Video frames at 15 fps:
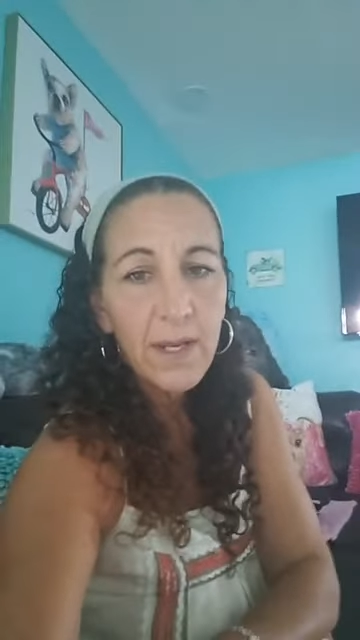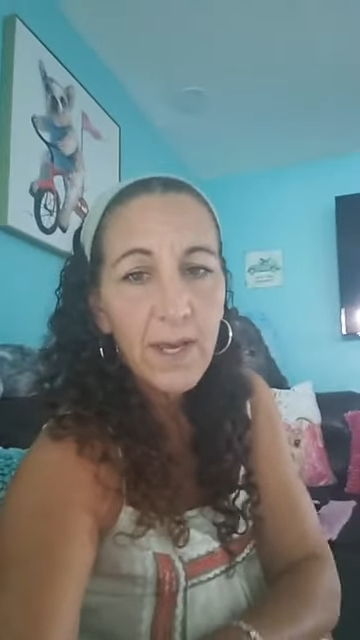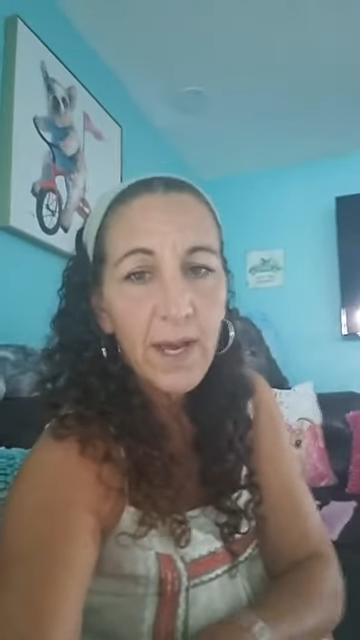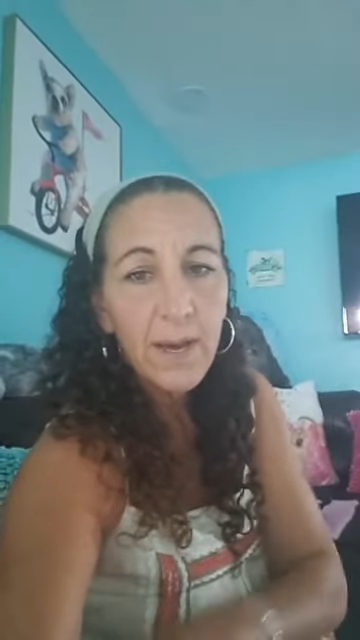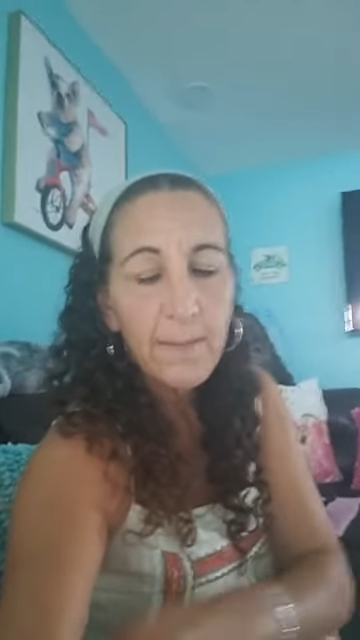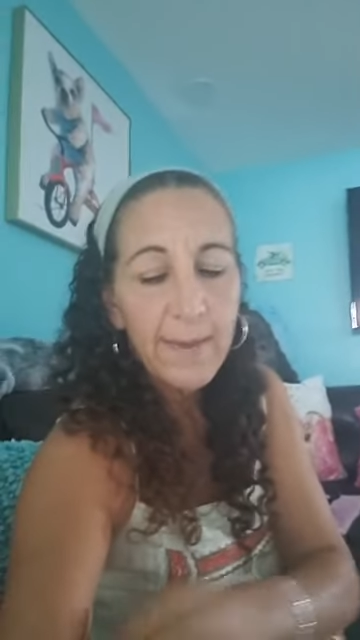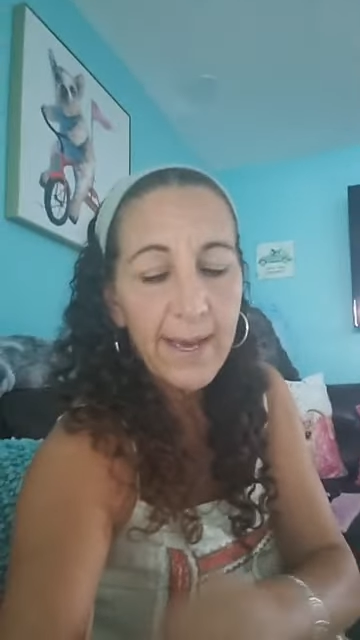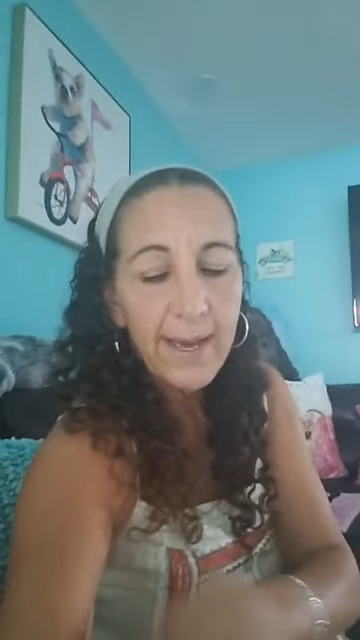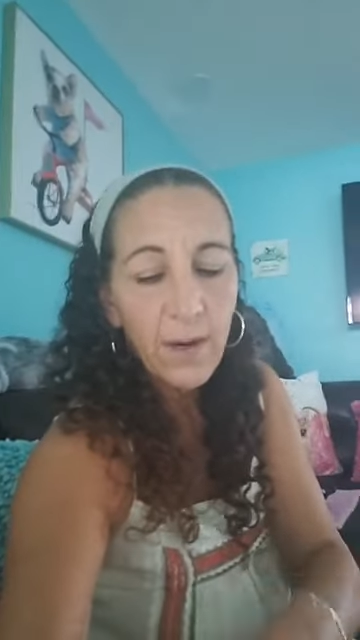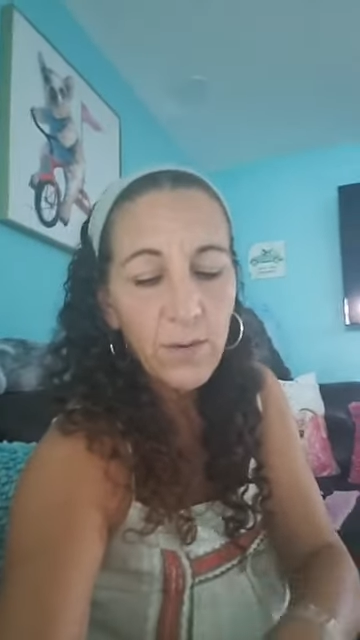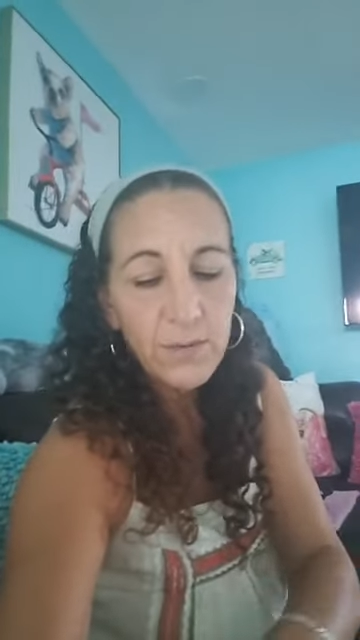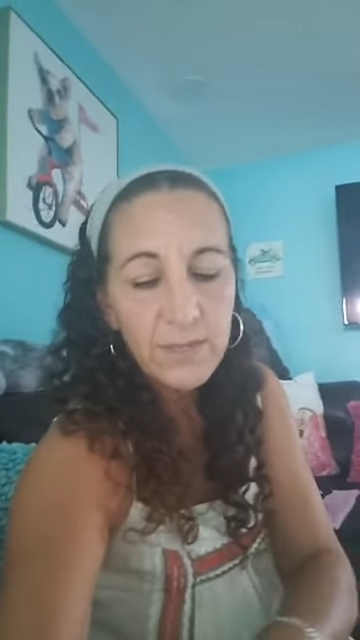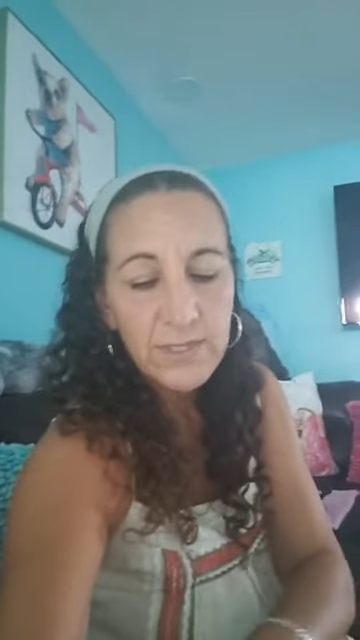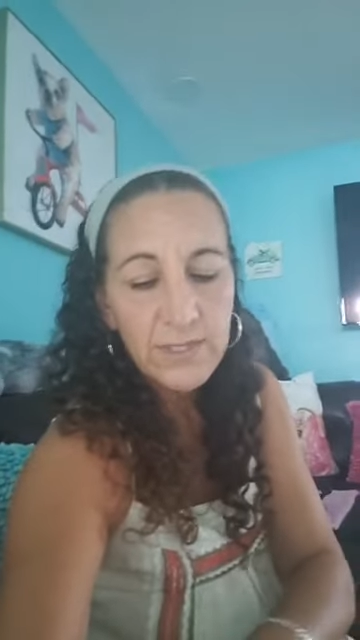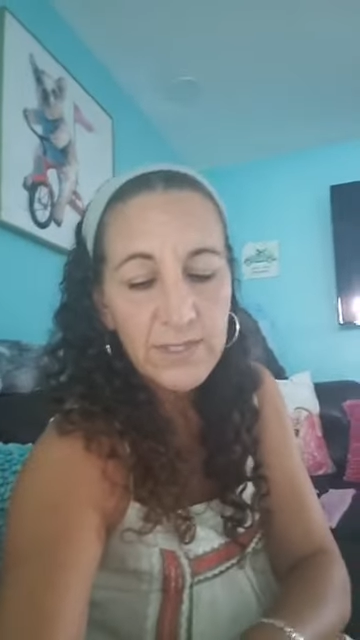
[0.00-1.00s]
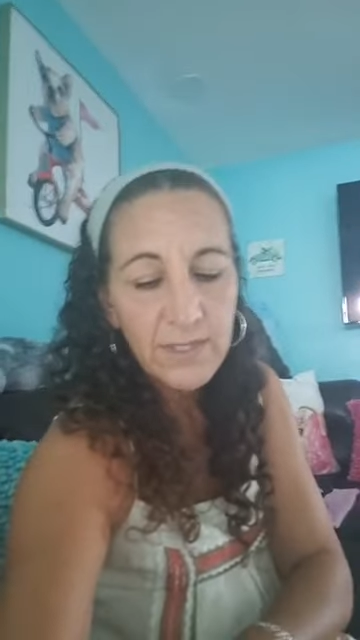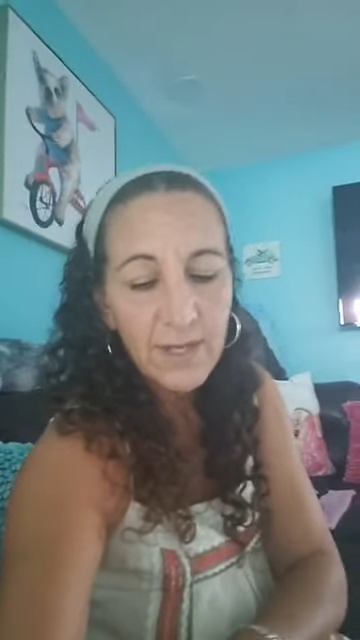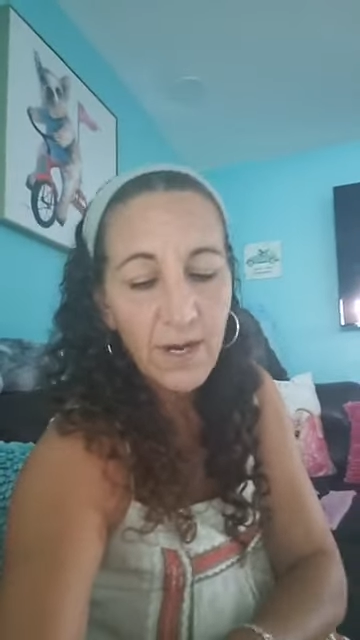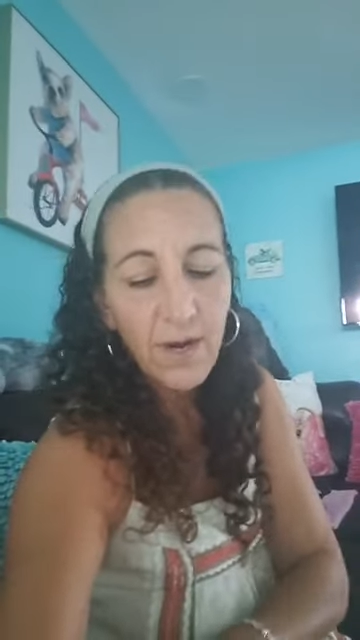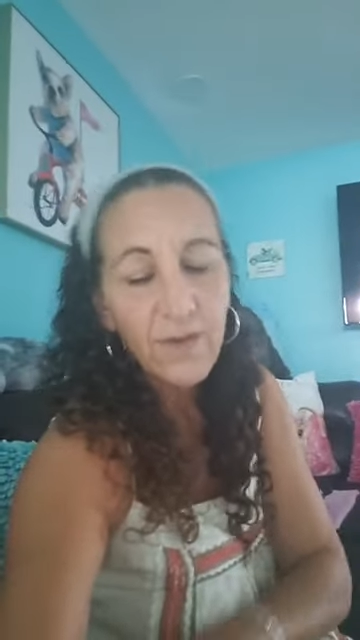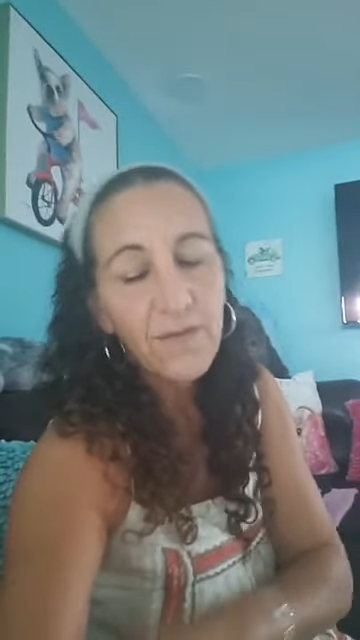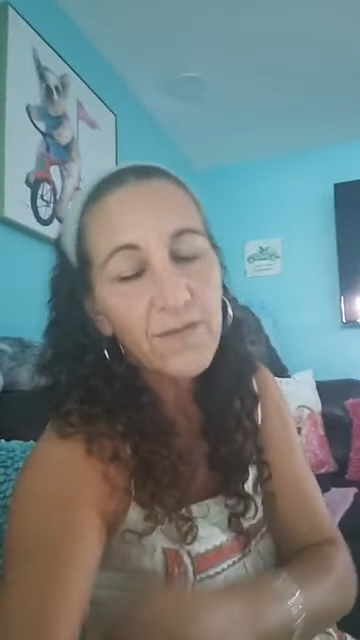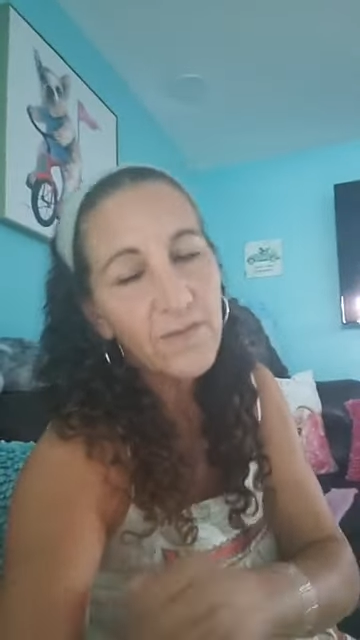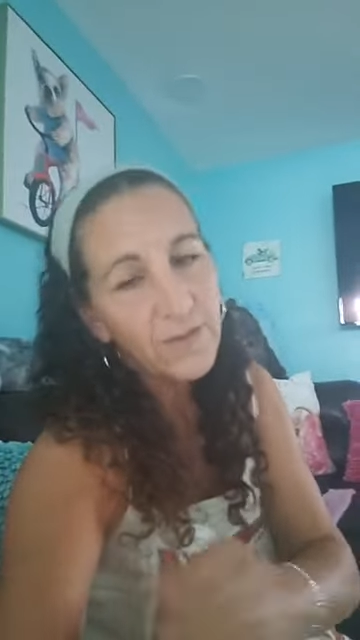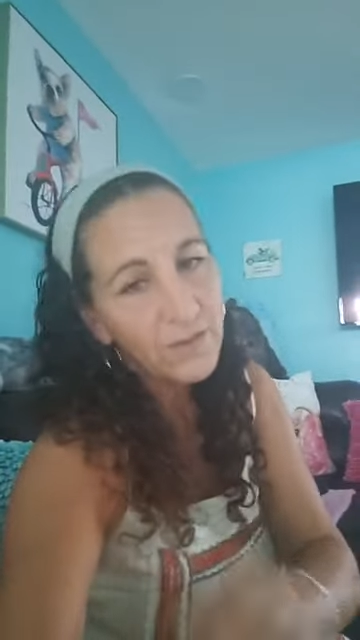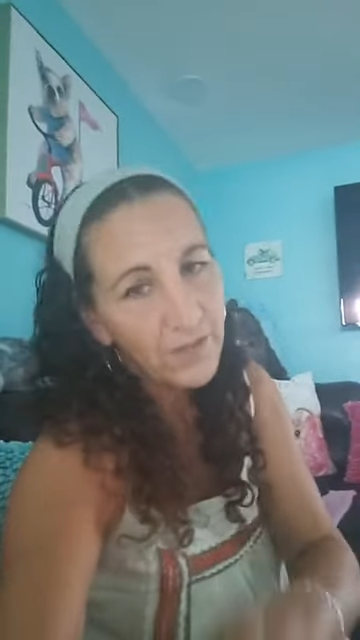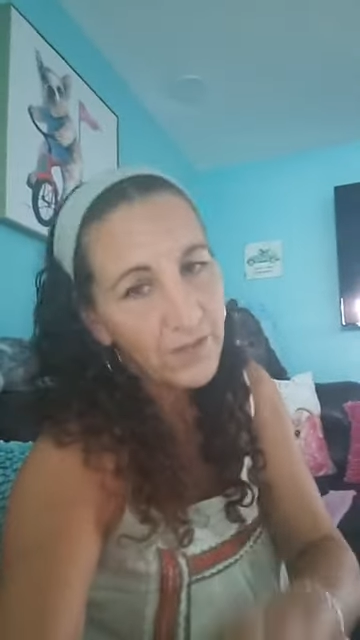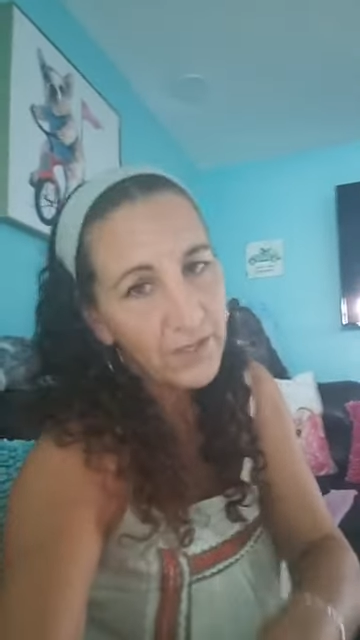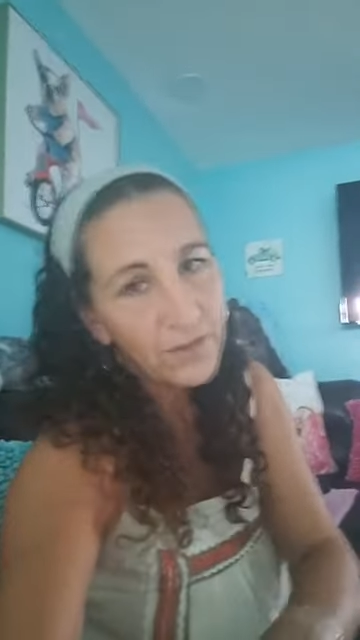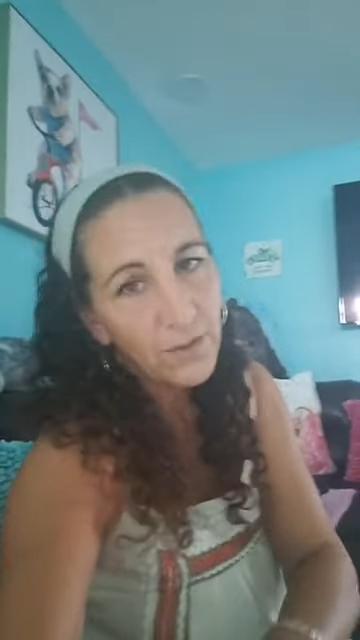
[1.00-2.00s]
about the
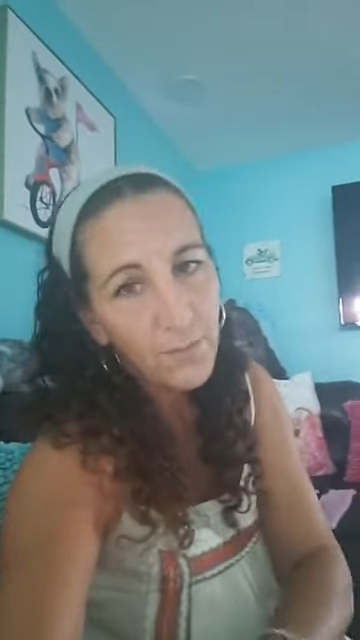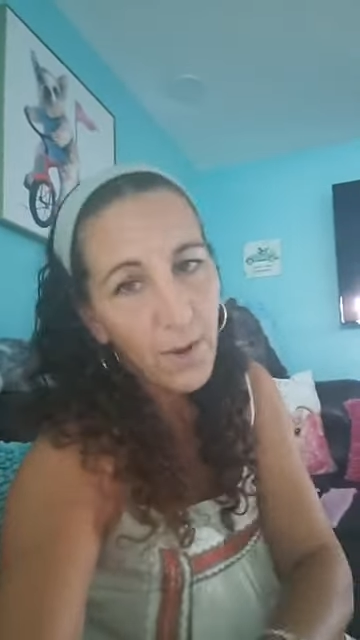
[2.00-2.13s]
little